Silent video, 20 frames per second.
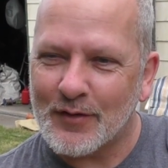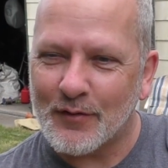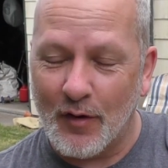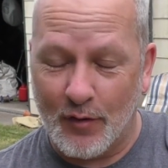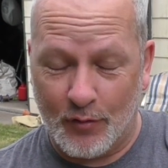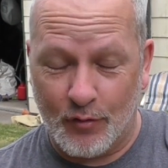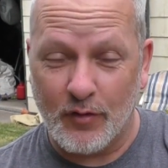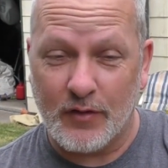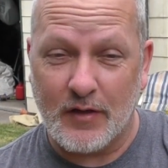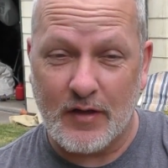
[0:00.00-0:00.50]

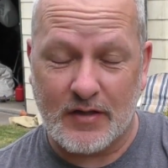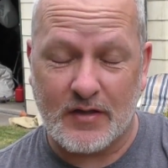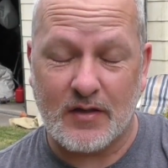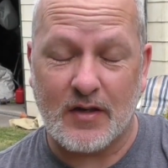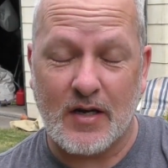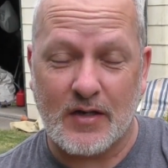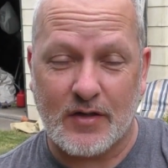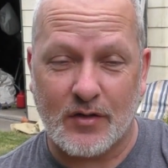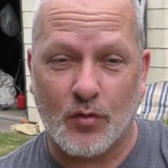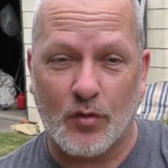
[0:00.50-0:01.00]
quite good.
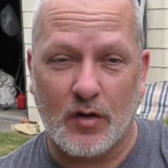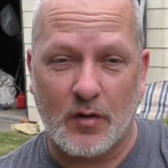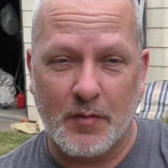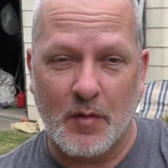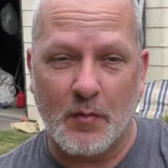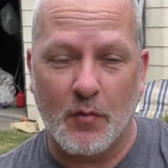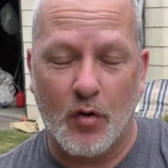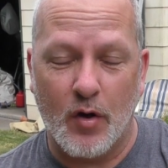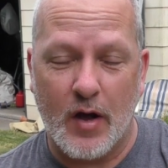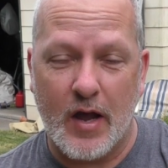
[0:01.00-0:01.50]
That's quite a
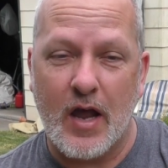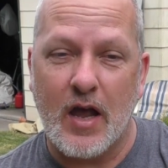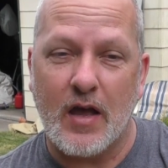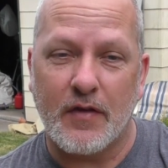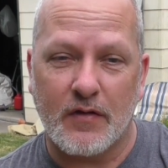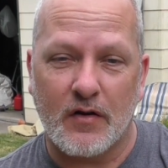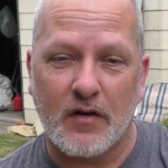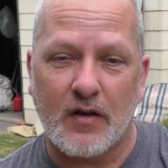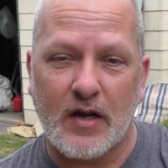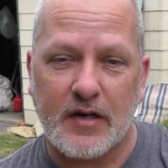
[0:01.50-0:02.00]
bit more
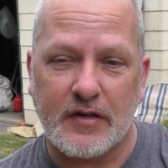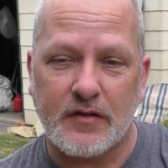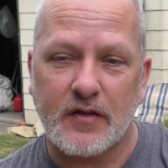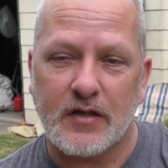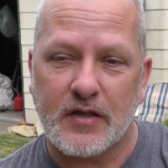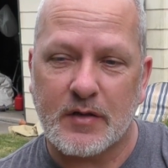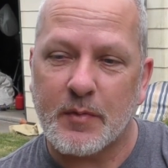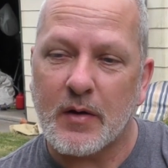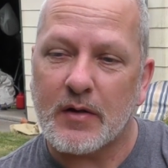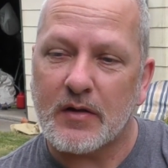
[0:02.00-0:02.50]
air than I
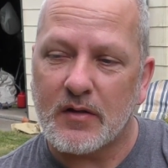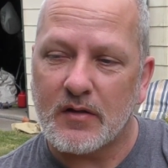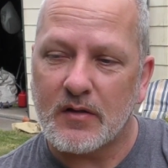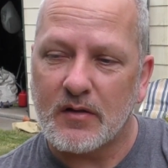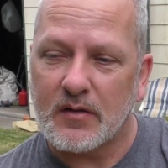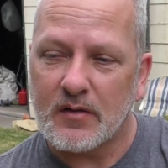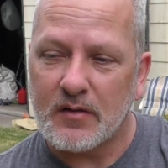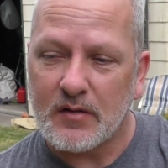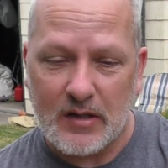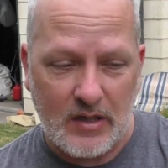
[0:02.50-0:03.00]
actually expected.
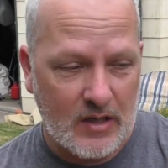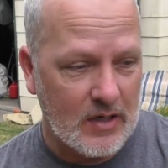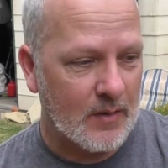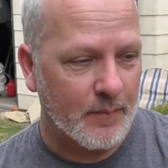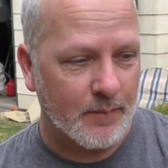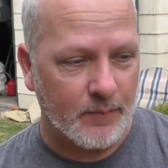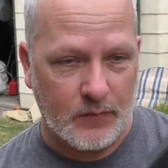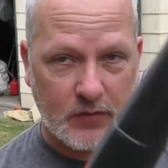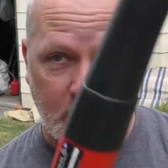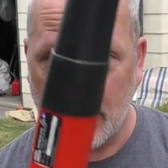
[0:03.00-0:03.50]

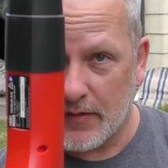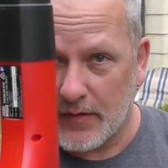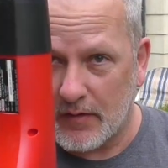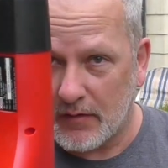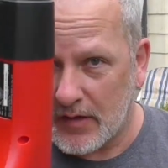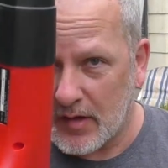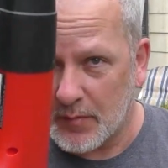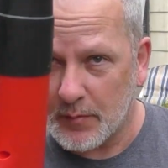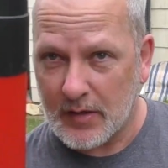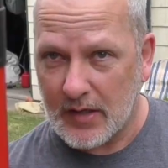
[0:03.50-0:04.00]
So
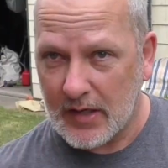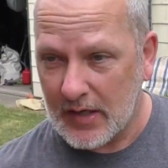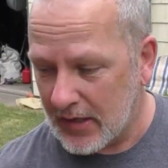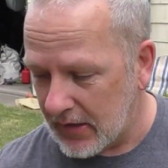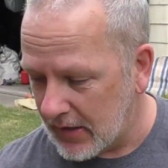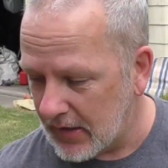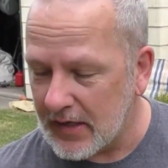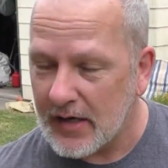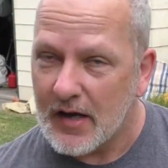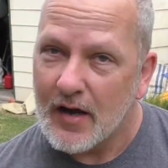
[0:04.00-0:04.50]
that'll come in
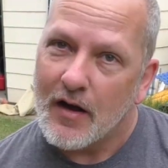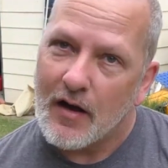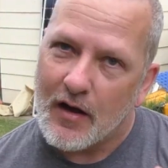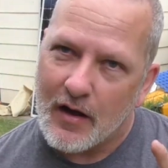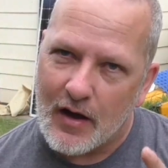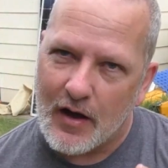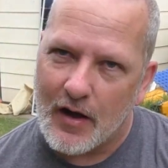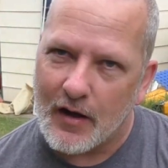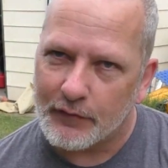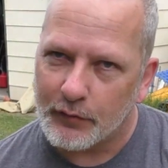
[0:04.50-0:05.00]
handy
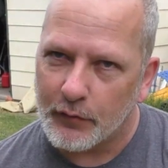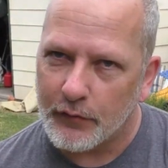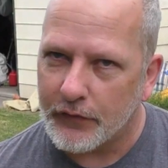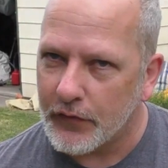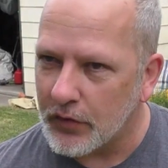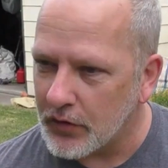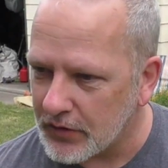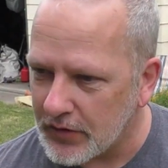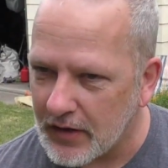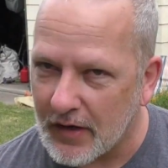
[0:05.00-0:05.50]
after
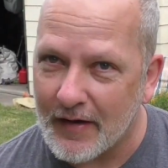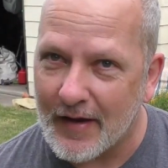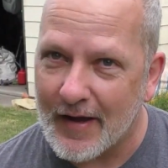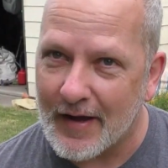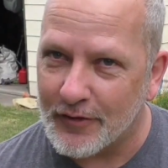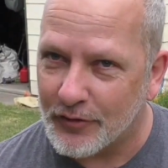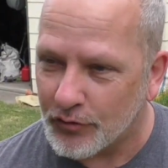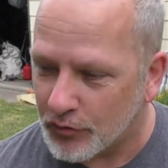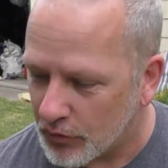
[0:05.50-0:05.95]
we've used our edge